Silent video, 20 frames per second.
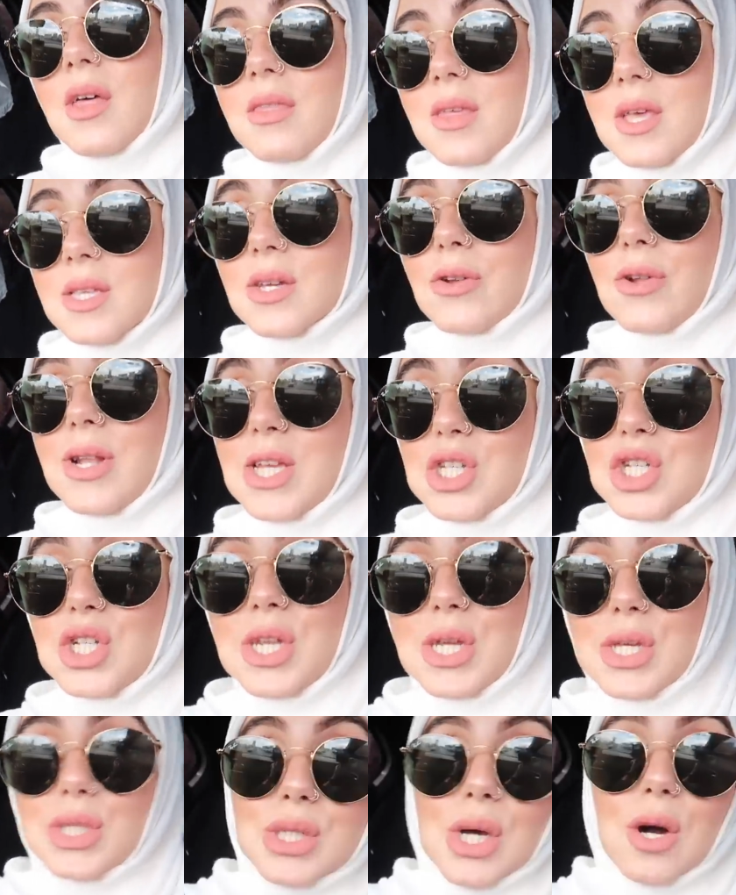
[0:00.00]
These are
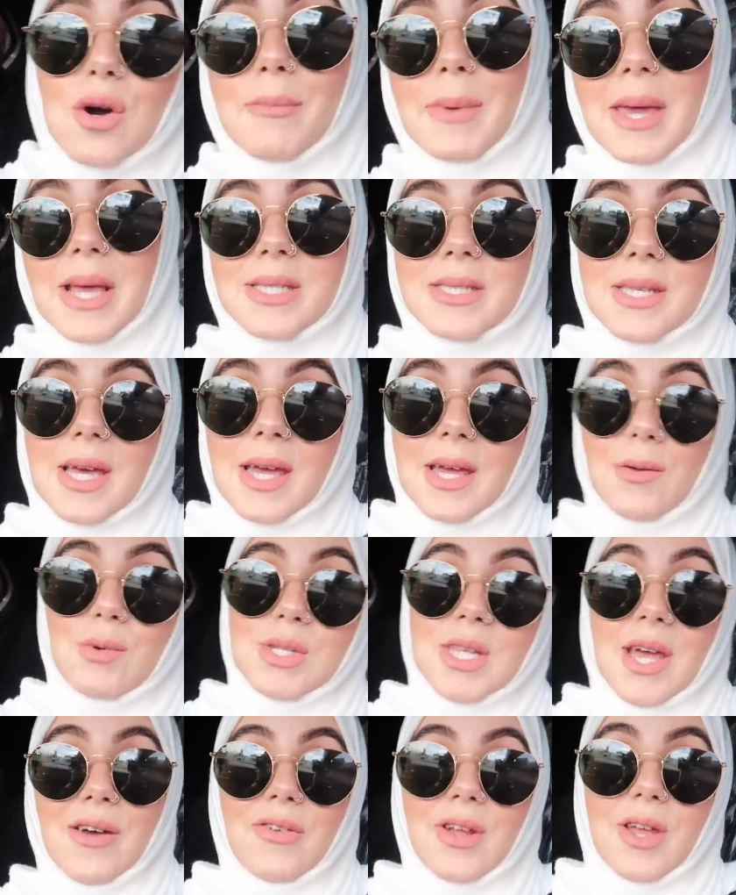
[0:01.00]
literally so amazing and
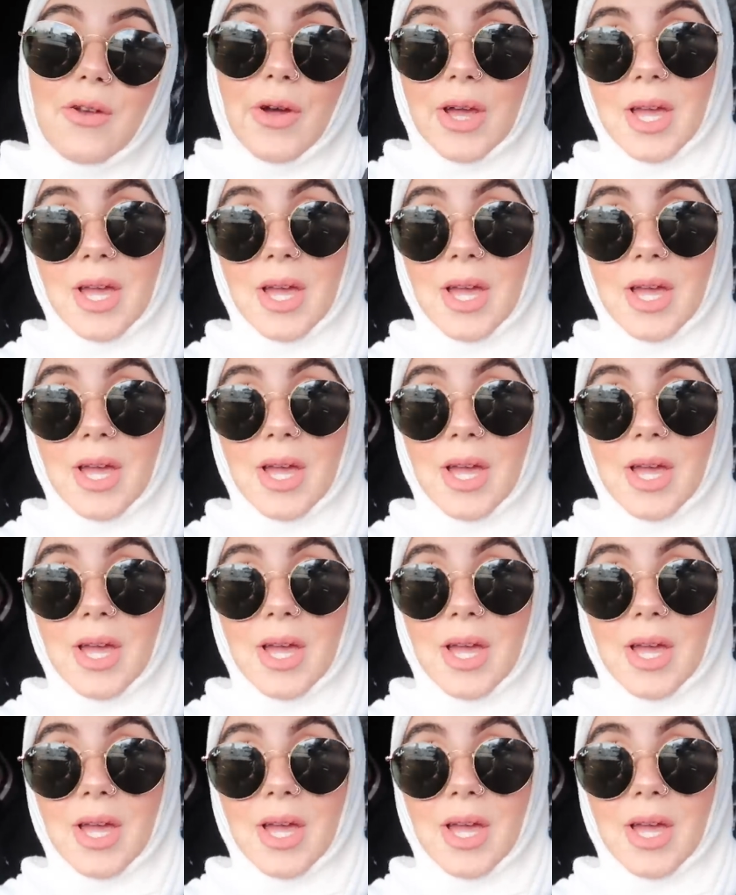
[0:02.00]
we definitely